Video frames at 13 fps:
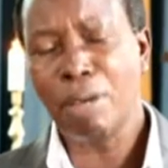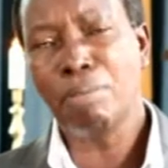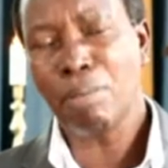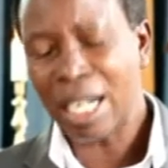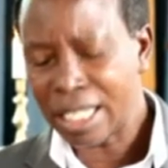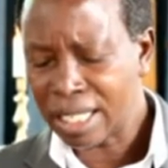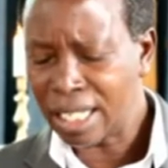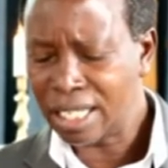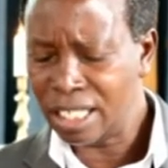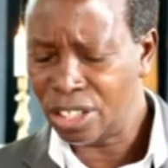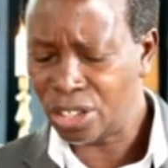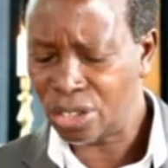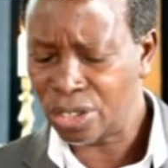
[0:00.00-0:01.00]
"The matter
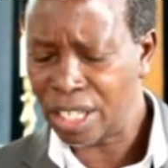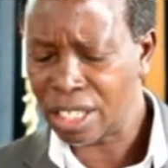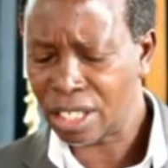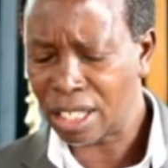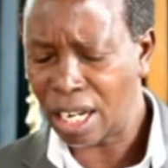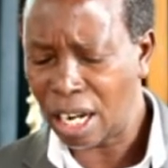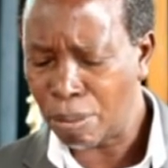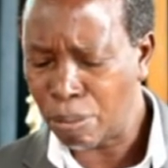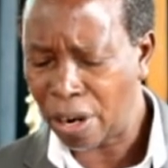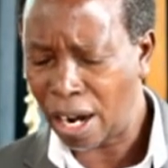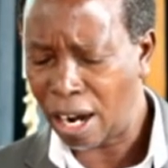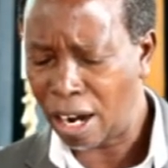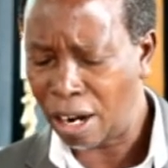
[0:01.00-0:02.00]
distressed
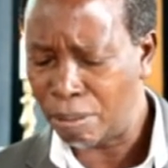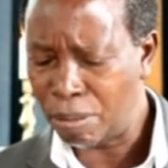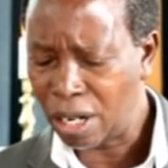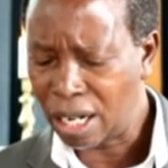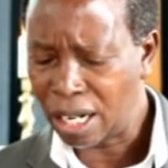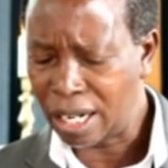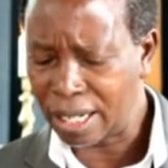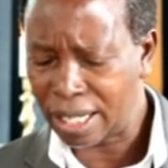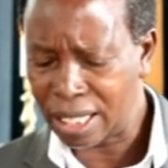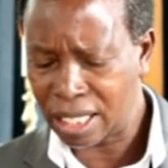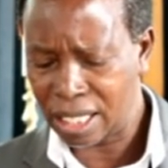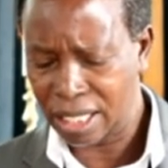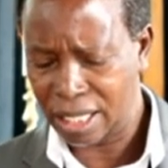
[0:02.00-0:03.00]
Abraham
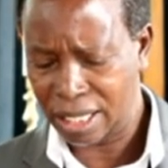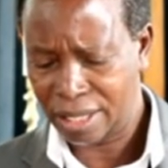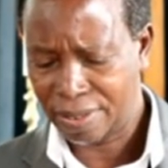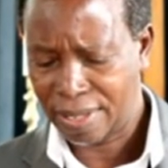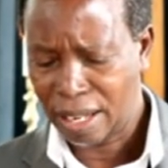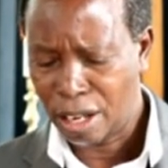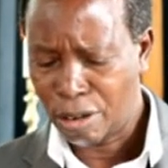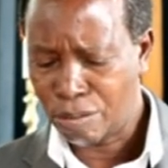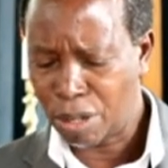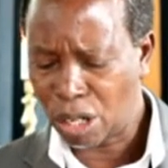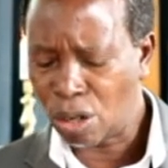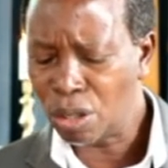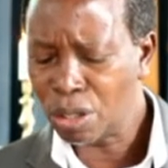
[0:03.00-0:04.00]
greatly
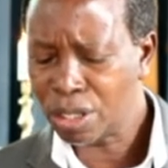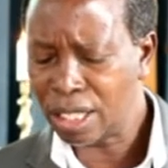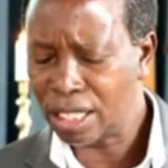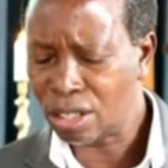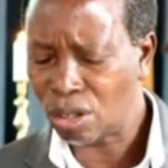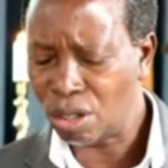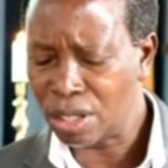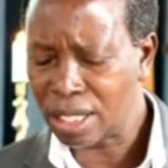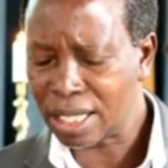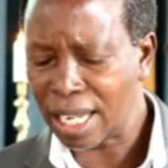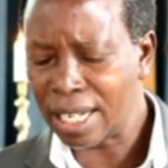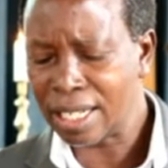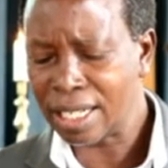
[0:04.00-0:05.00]
because it
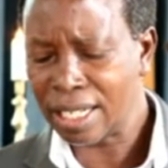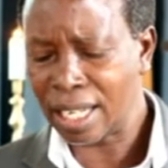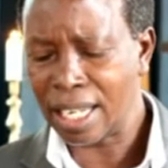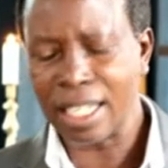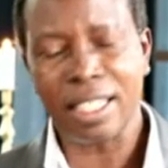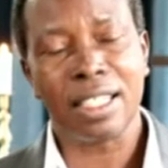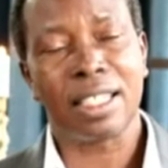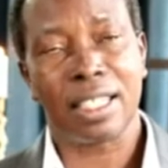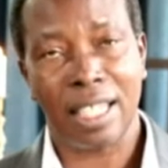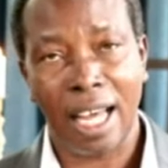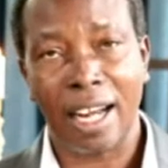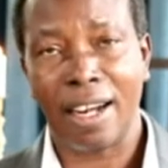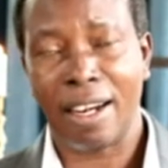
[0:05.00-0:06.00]
concerned his
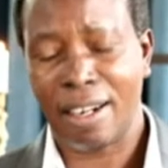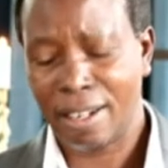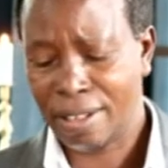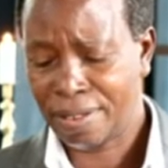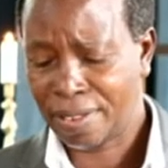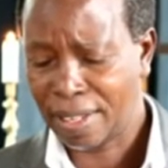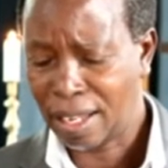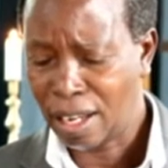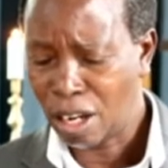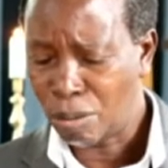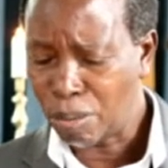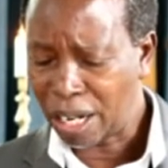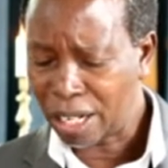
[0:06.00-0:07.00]
son.
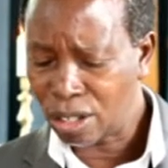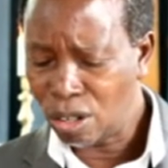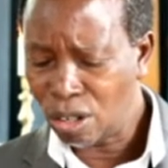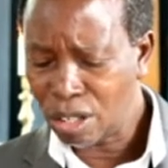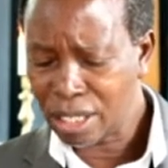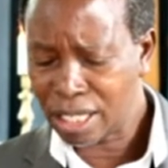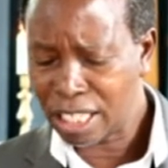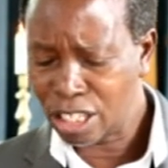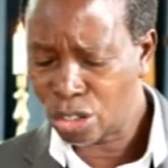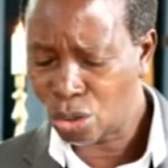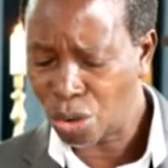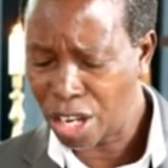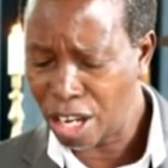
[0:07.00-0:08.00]
But God
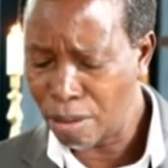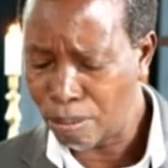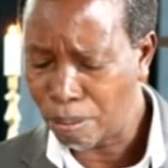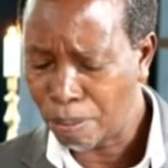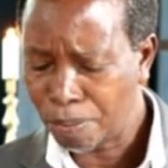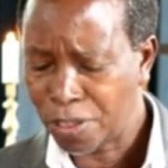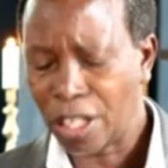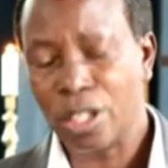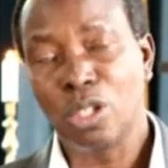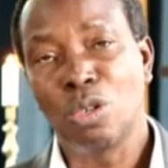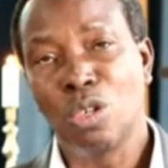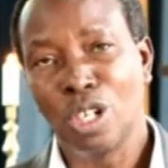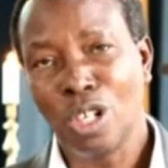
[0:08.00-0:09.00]
said to him,
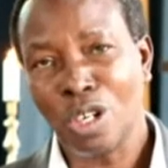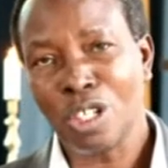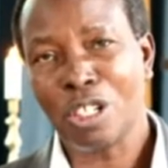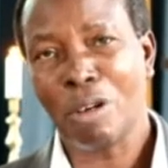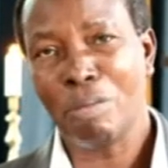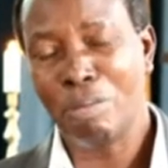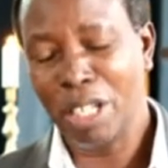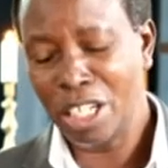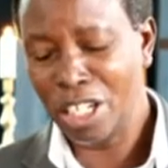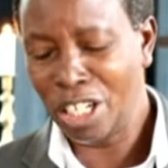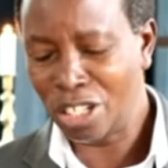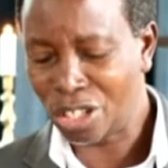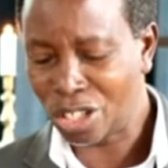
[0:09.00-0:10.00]
'Do not
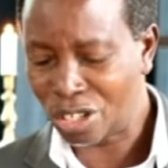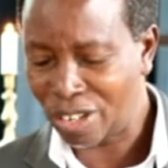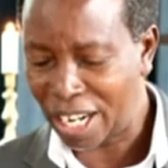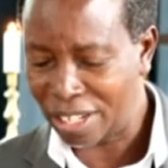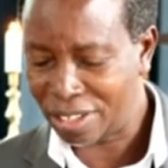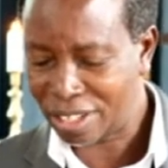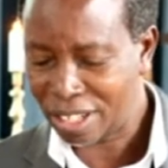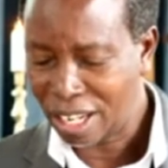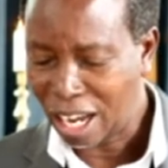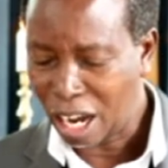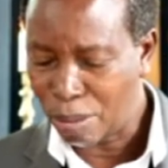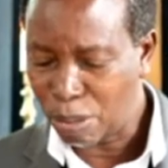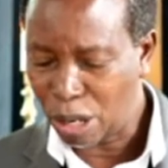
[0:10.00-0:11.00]
be distressed
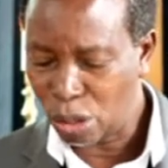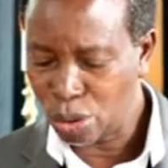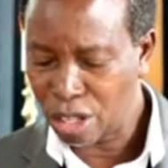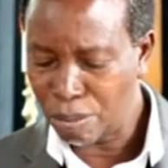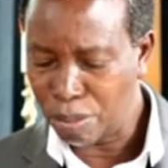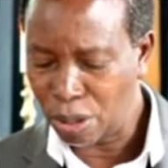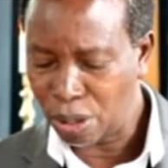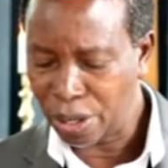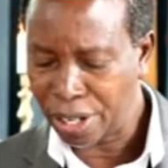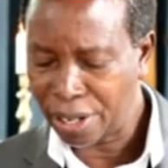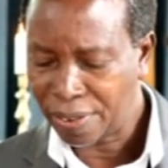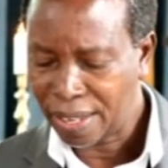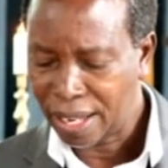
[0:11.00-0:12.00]
about the
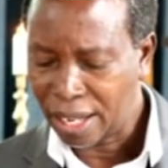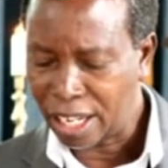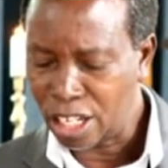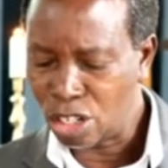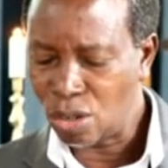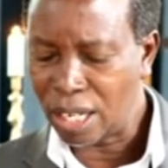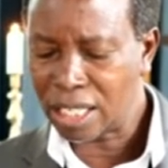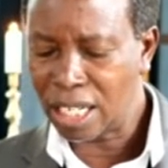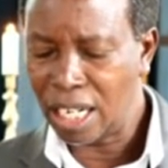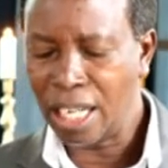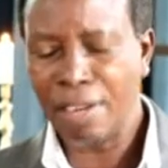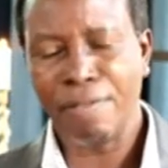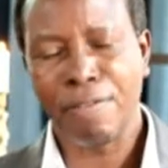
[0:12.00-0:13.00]
boy and your
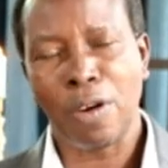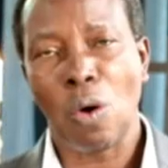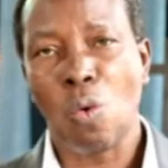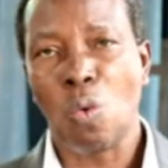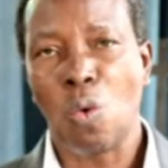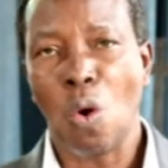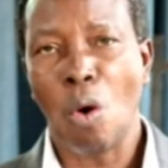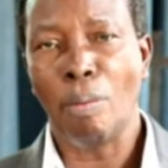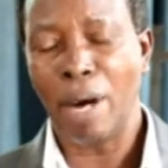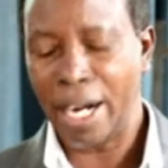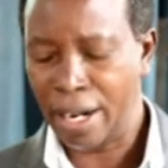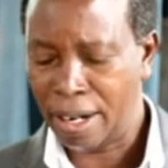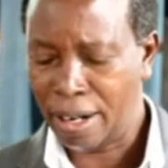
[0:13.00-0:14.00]
slave
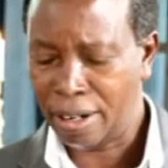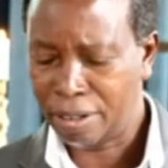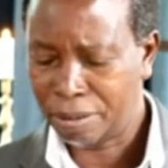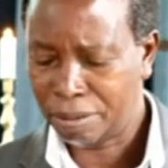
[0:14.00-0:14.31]
woman.